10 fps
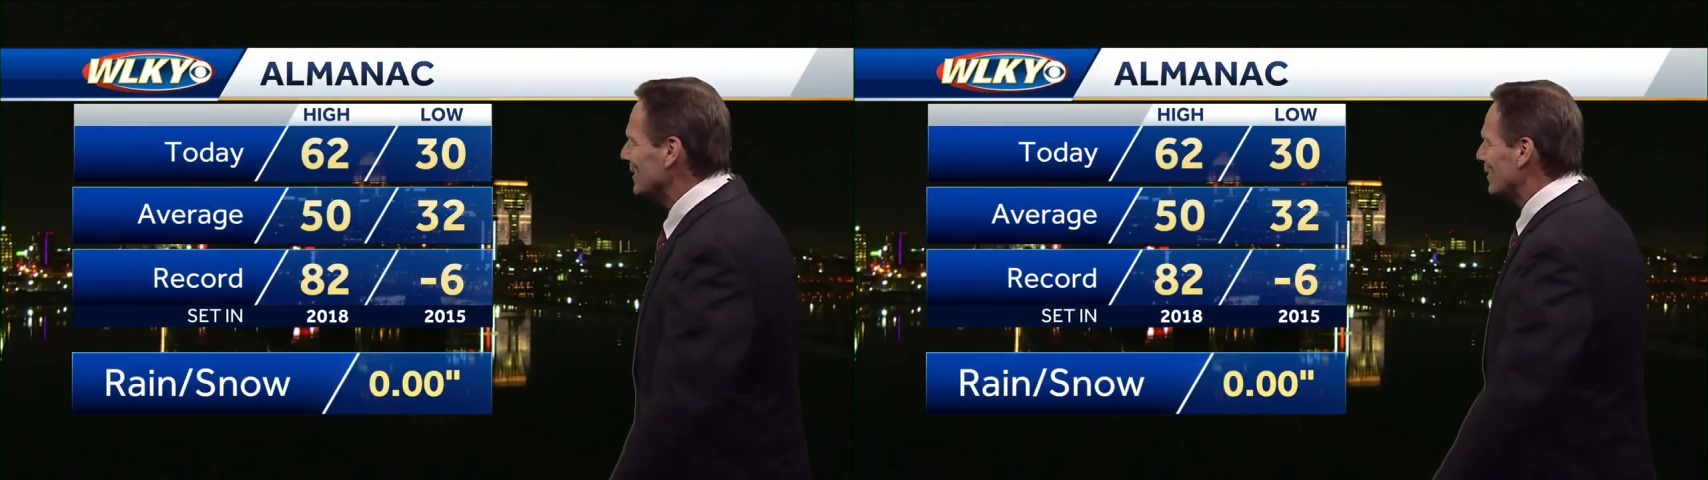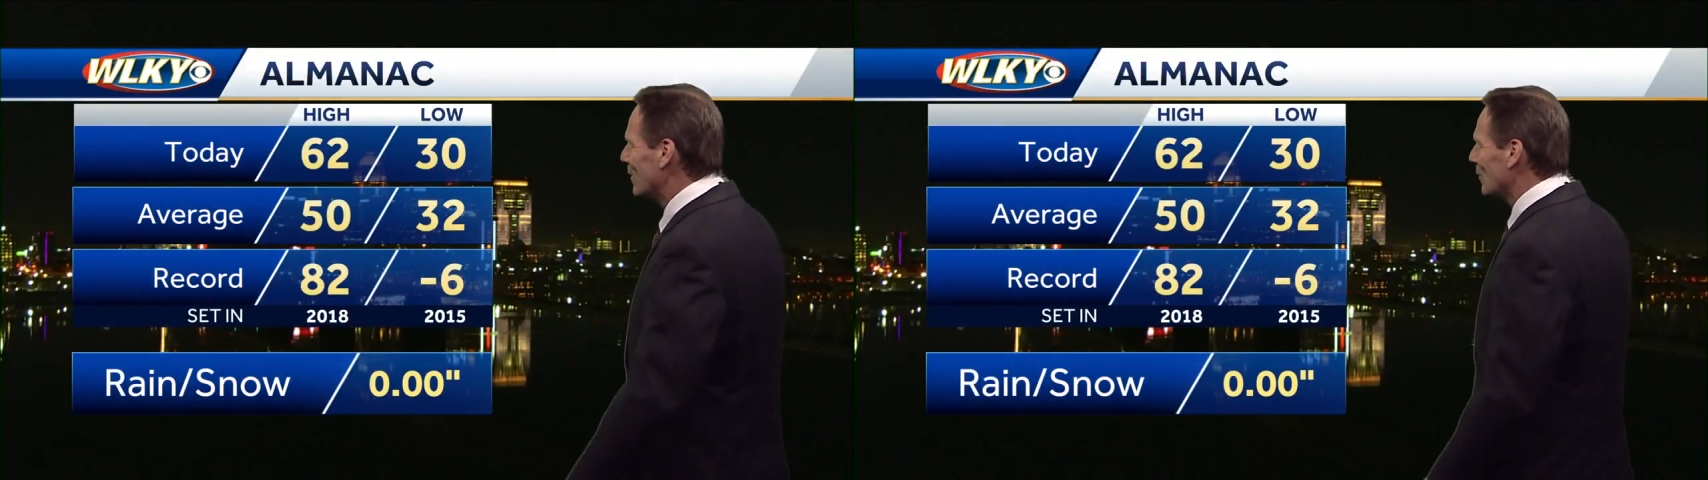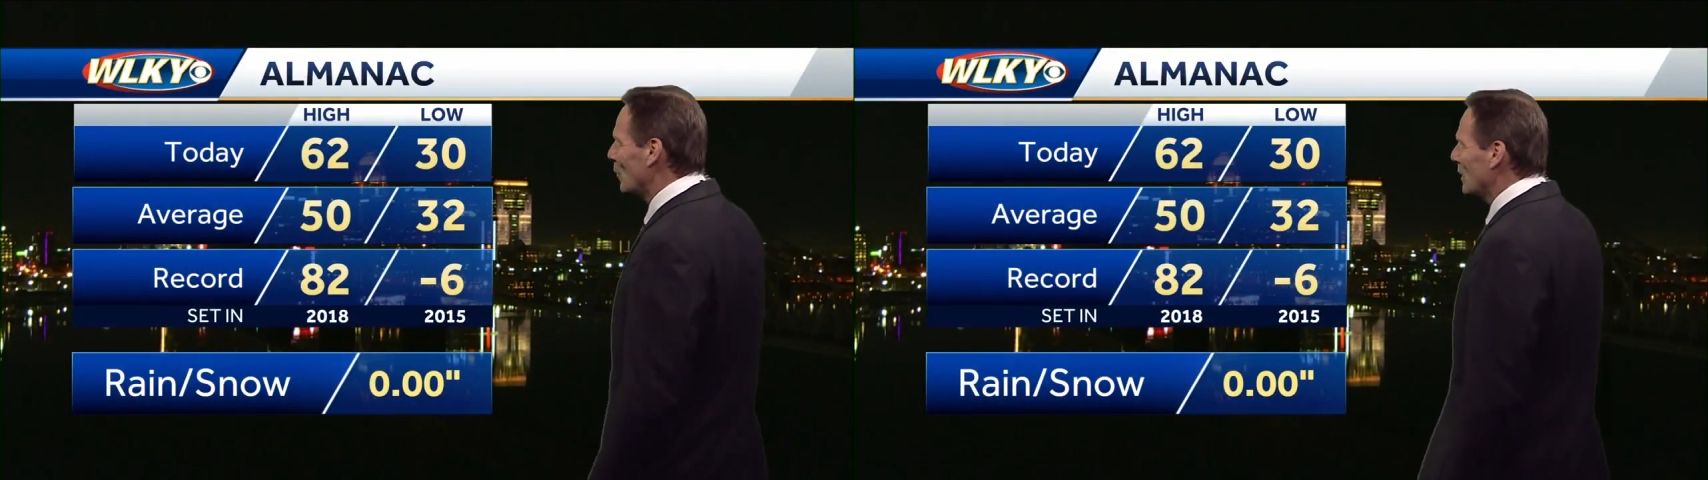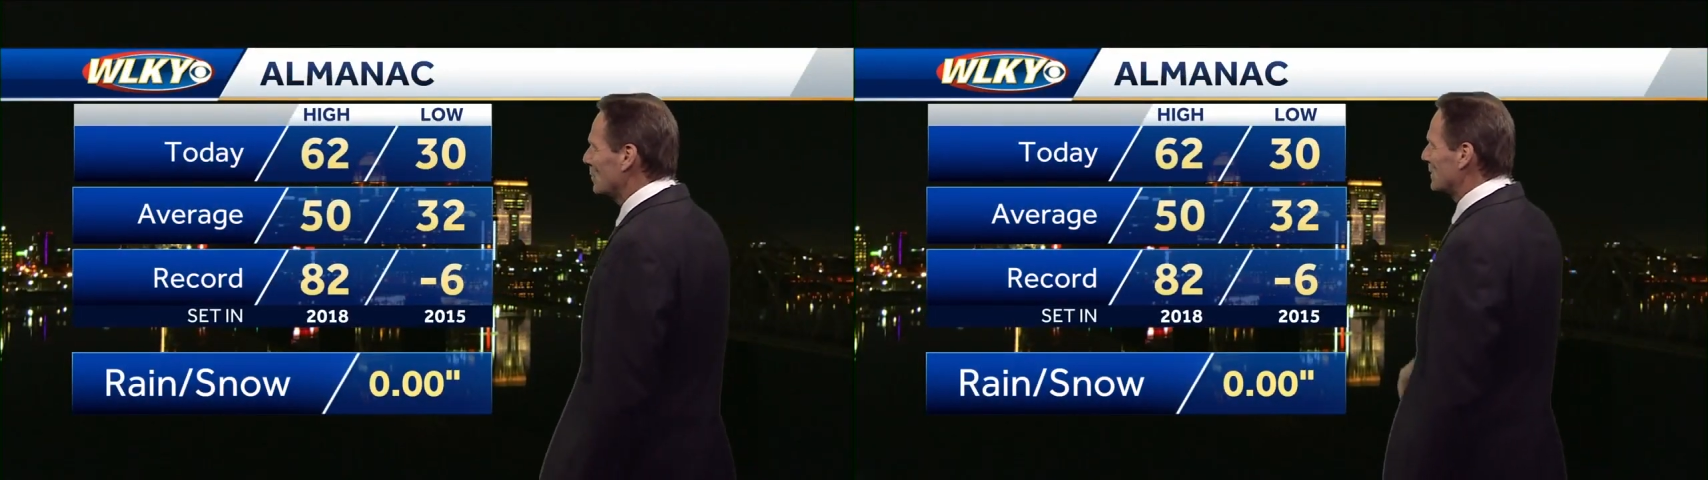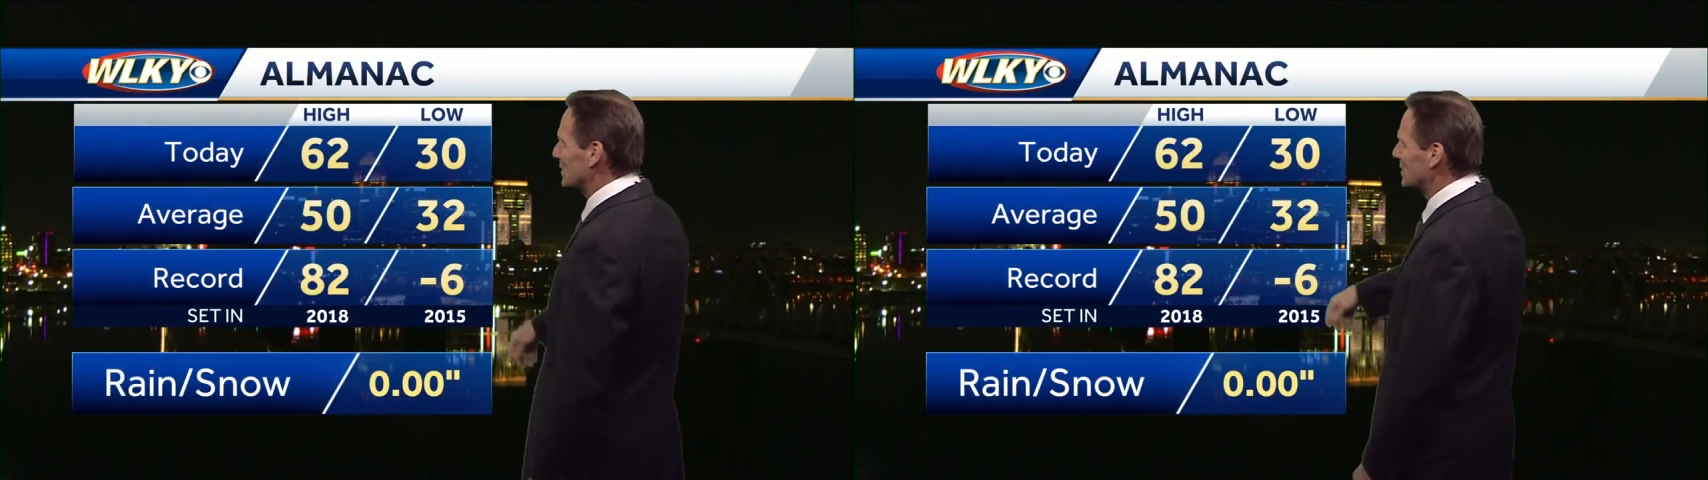all the way
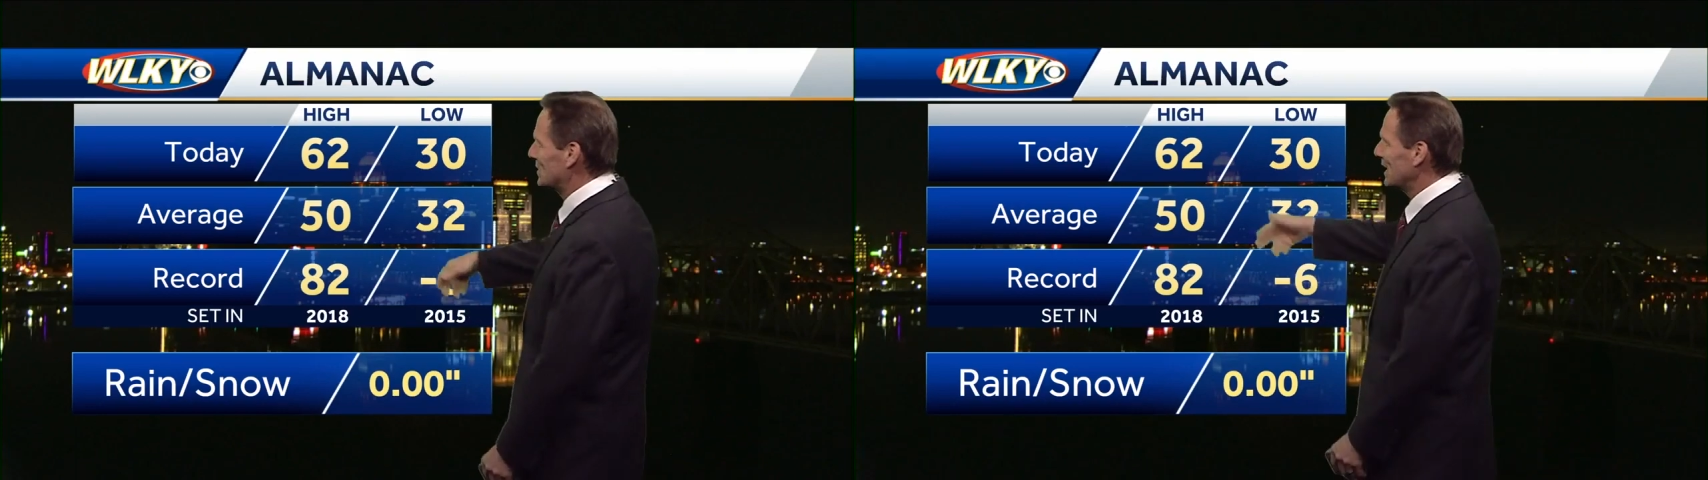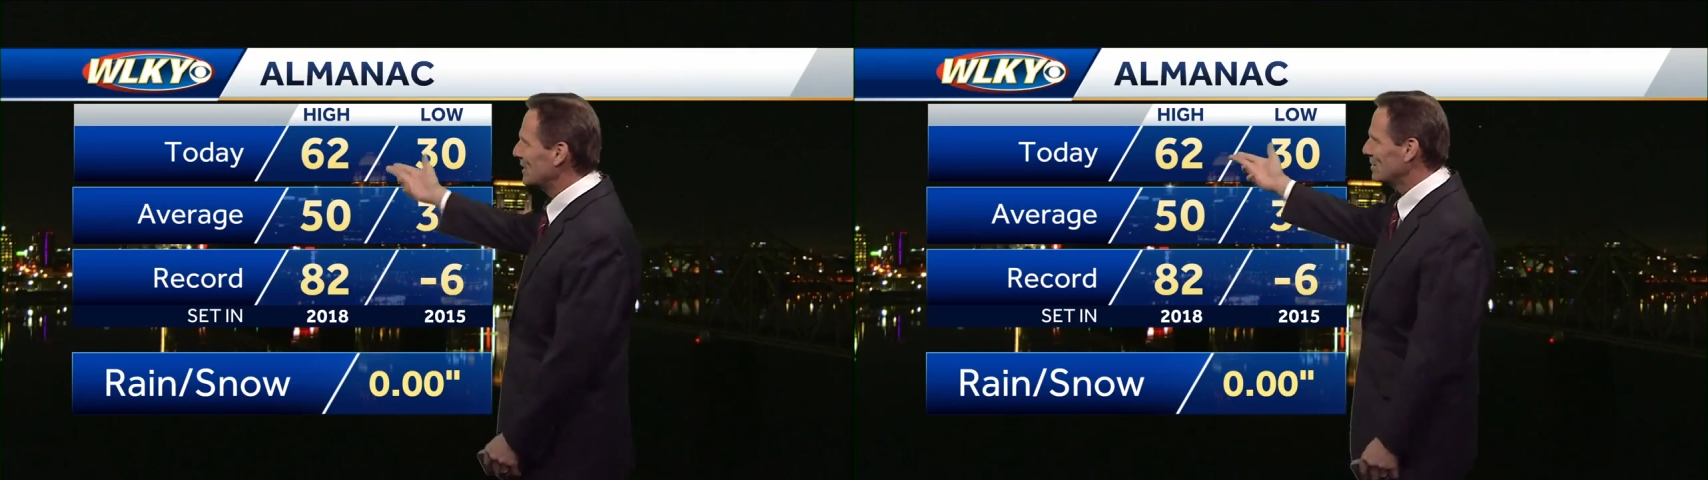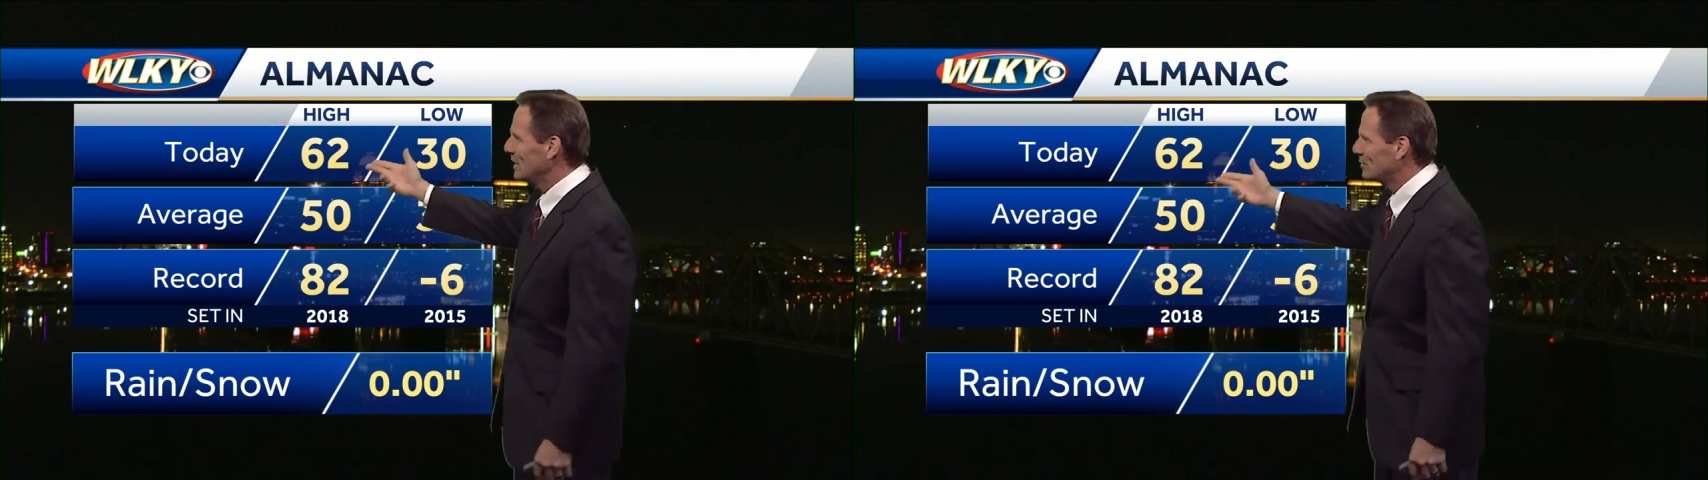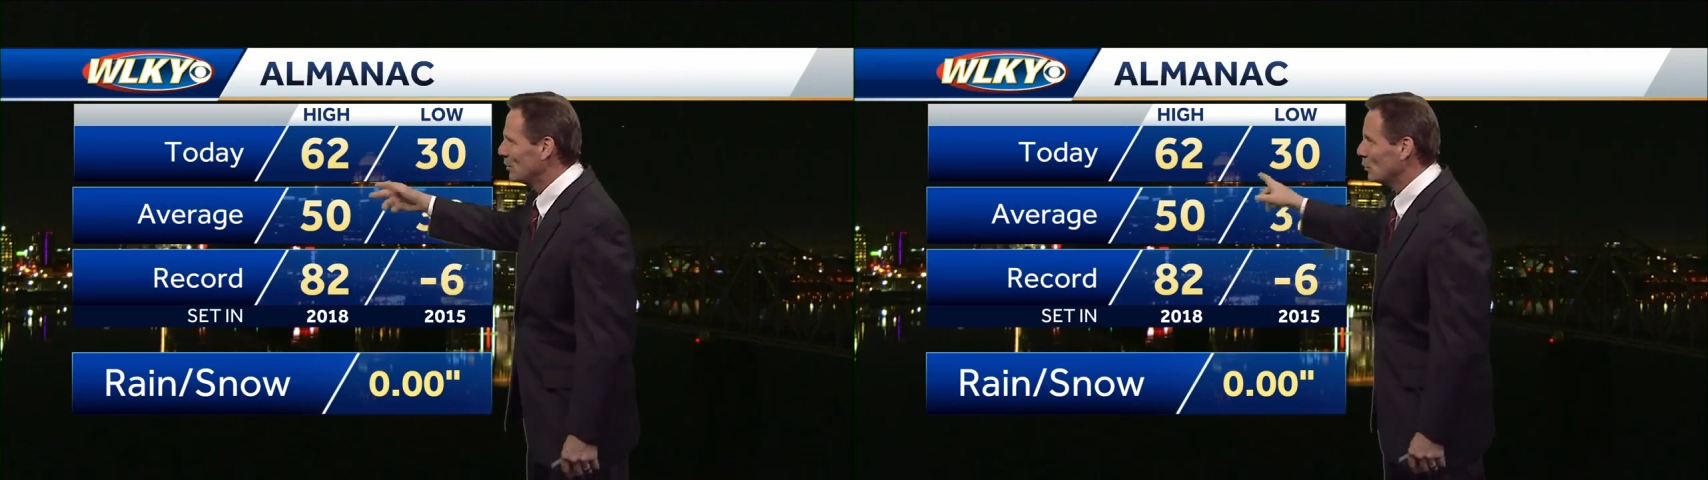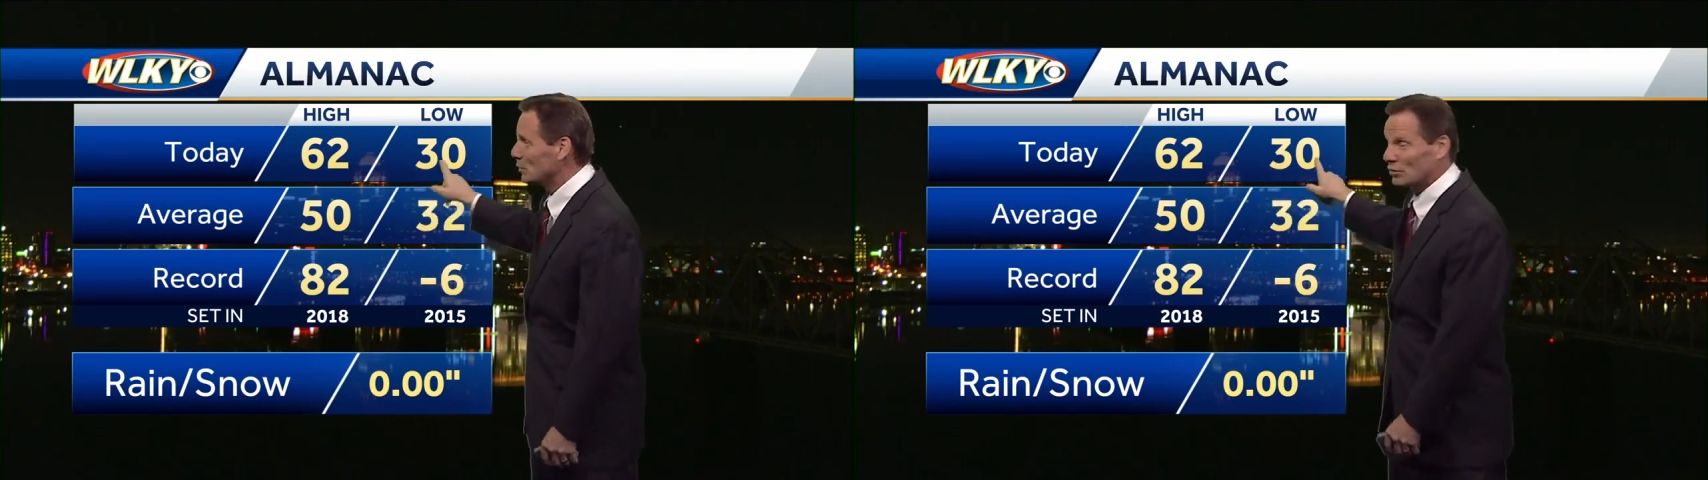up to 62.